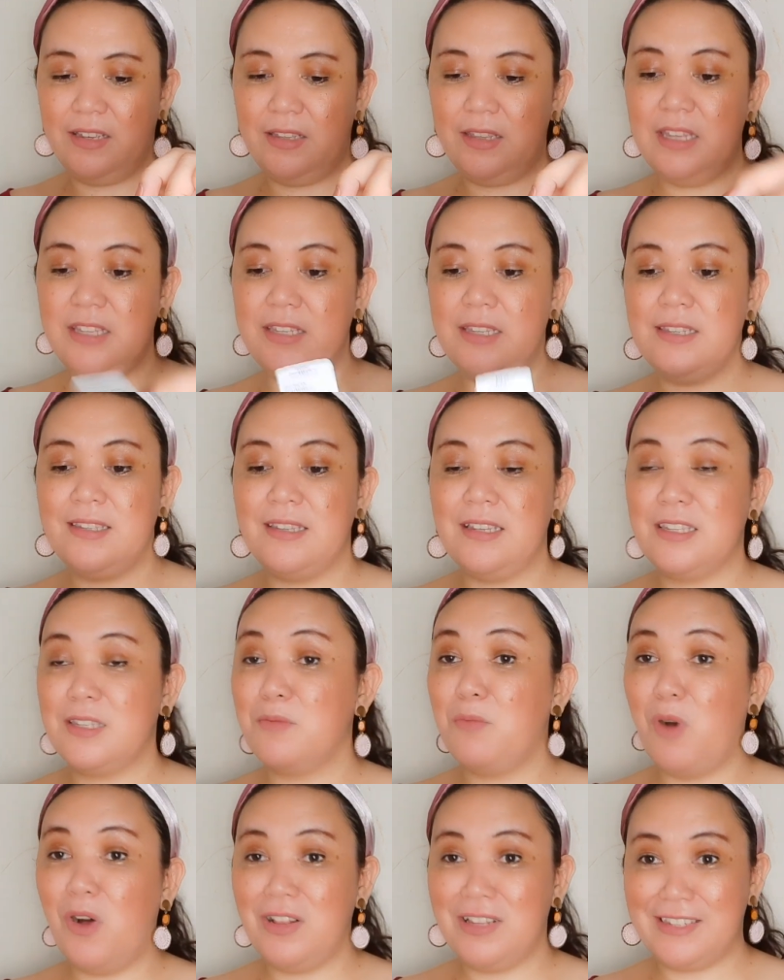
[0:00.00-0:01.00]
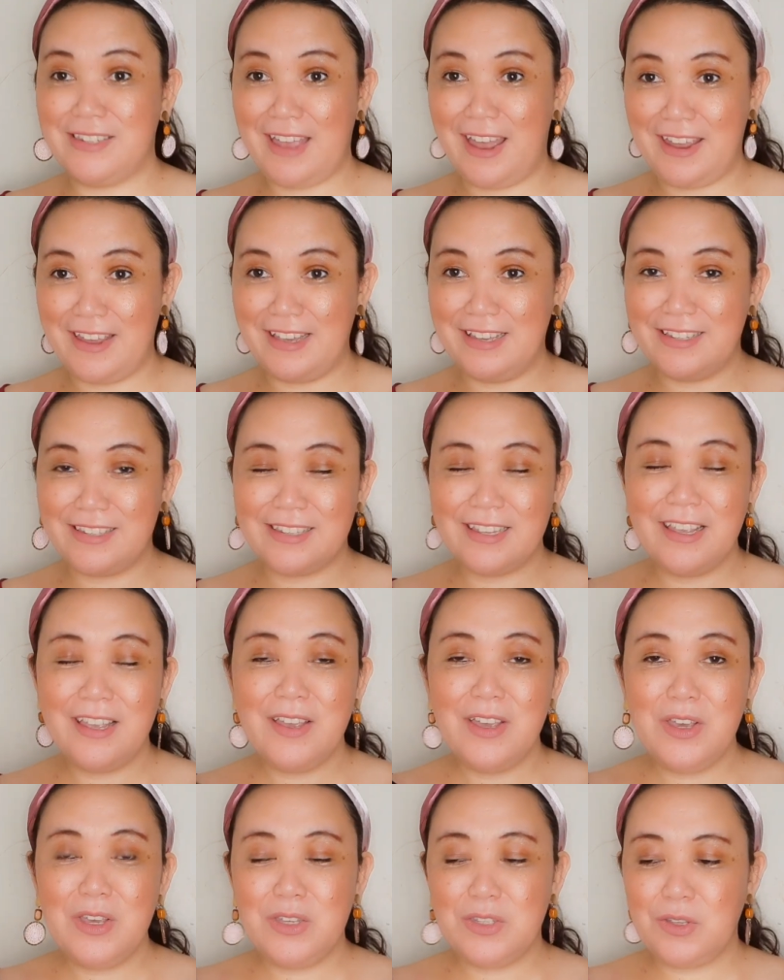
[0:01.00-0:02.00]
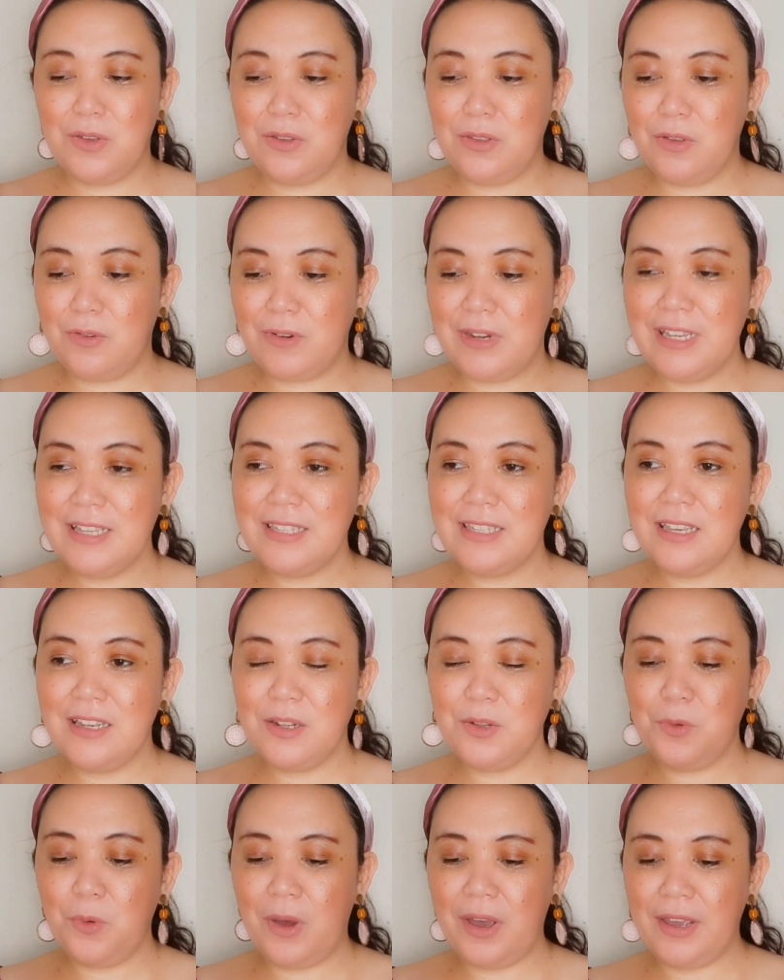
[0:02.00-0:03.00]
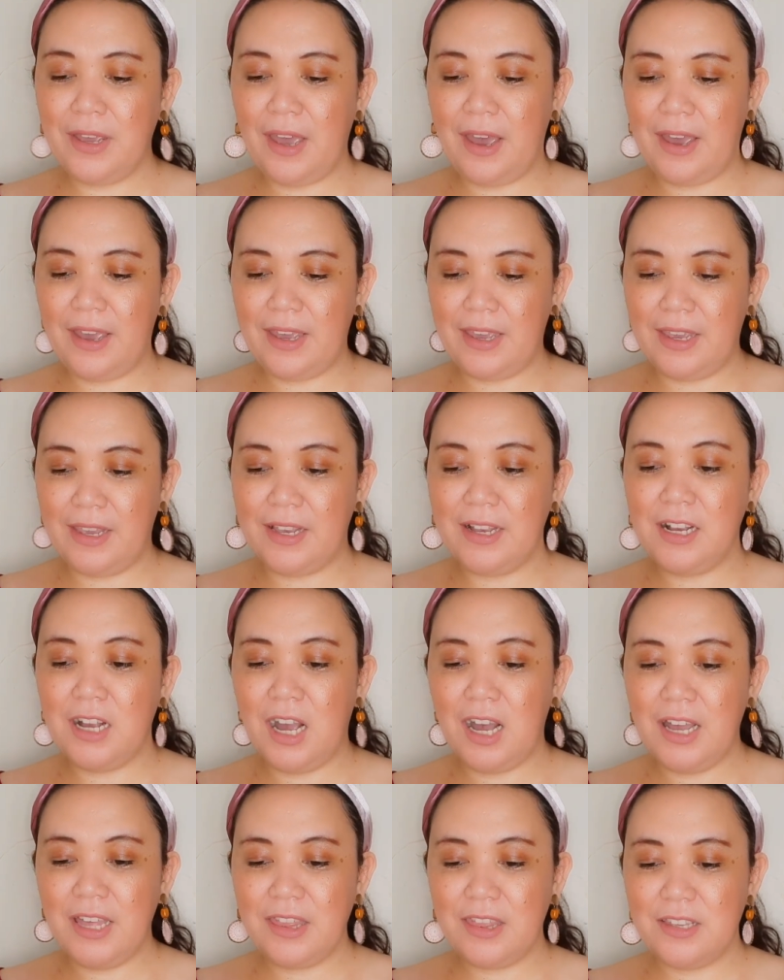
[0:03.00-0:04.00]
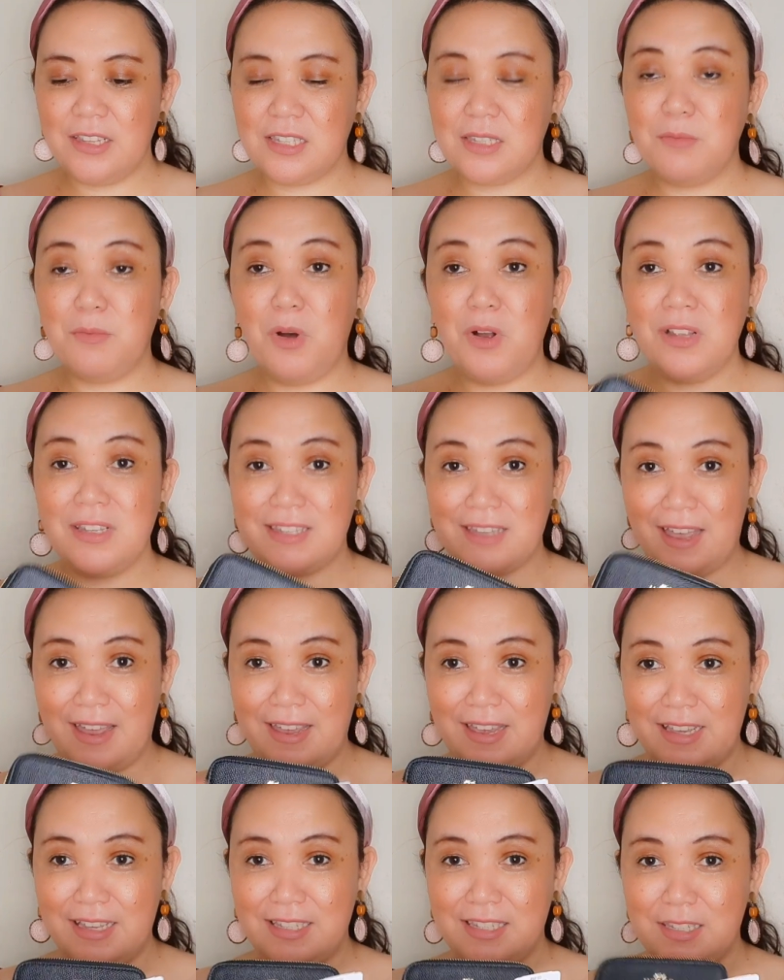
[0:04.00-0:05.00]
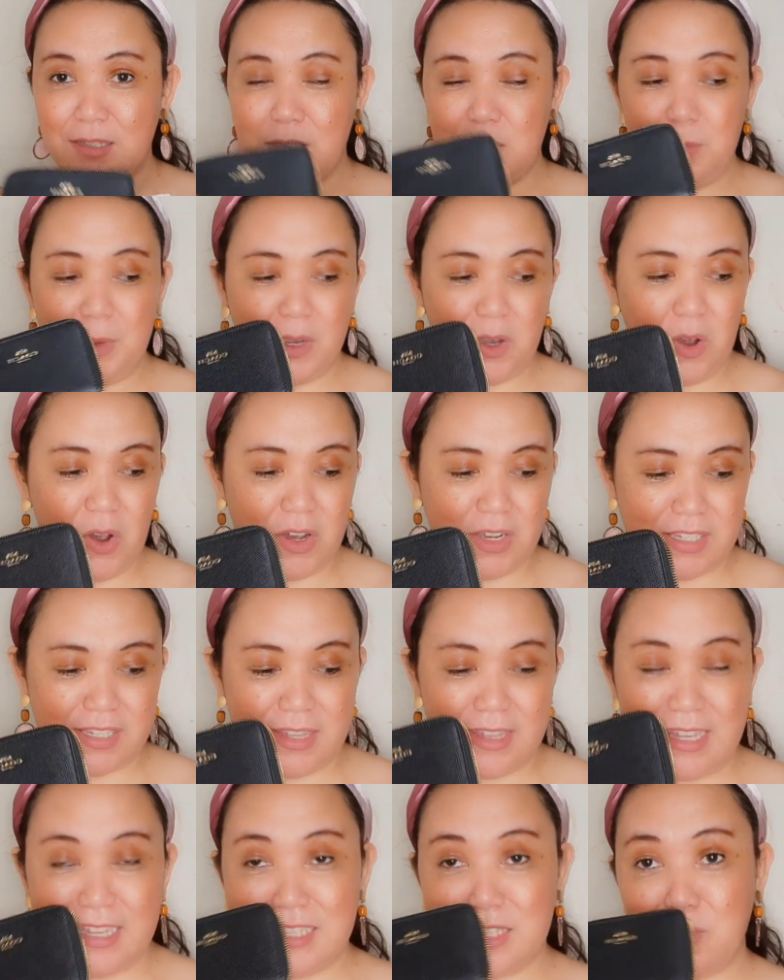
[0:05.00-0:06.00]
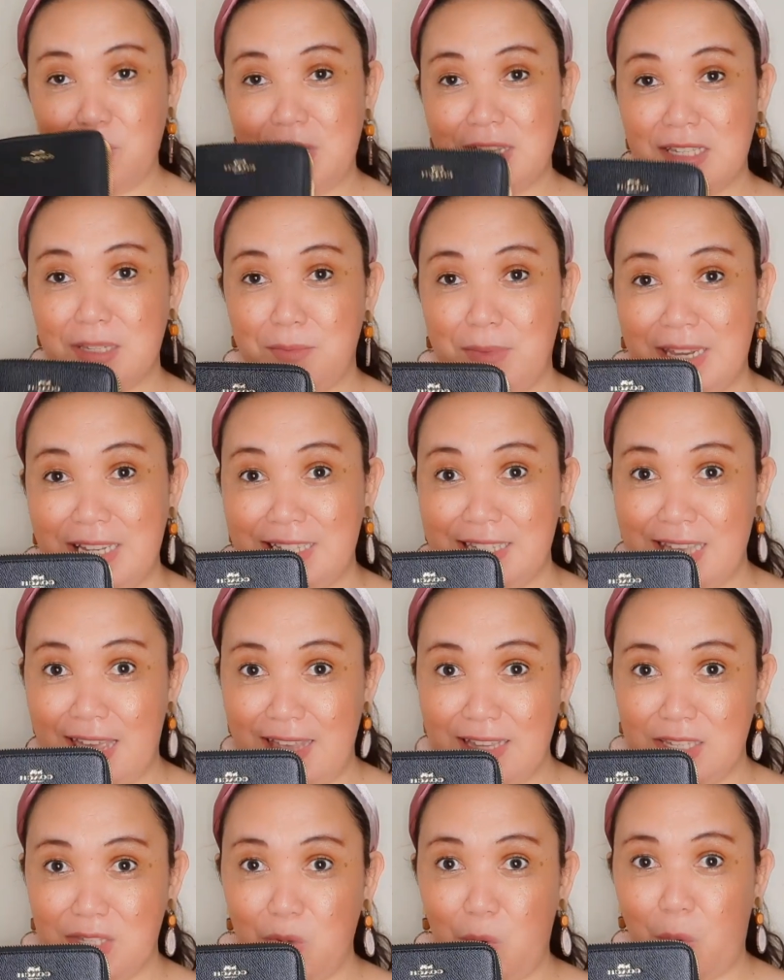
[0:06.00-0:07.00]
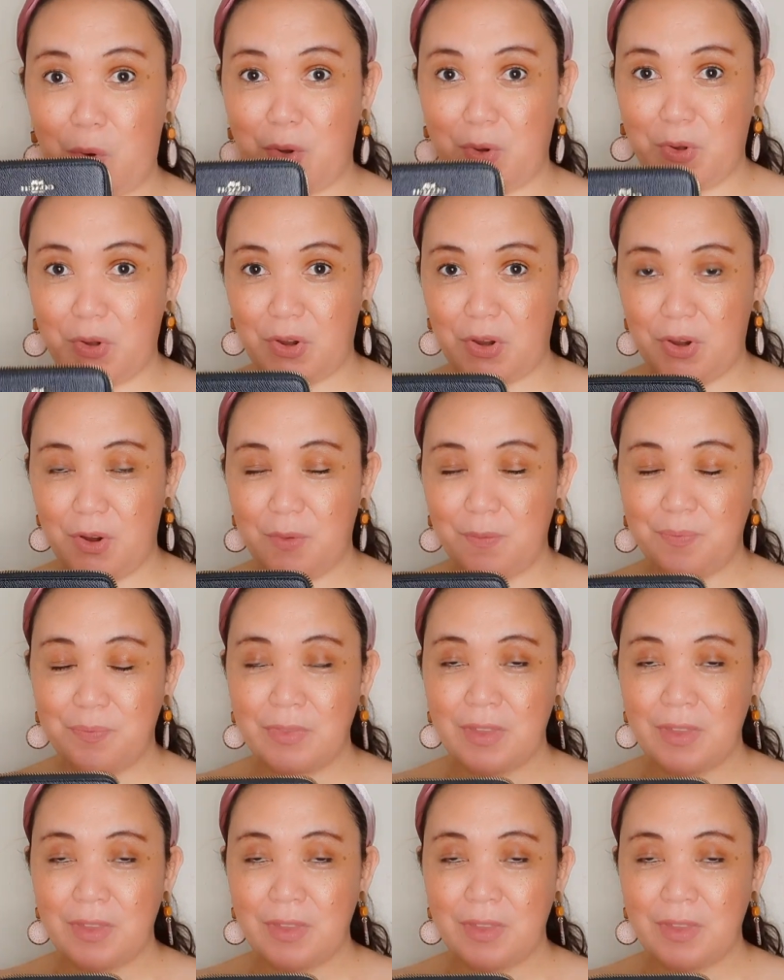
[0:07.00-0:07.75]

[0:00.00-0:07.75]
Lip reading: This is the small size. So the reason why I got the small size is because this was my test order.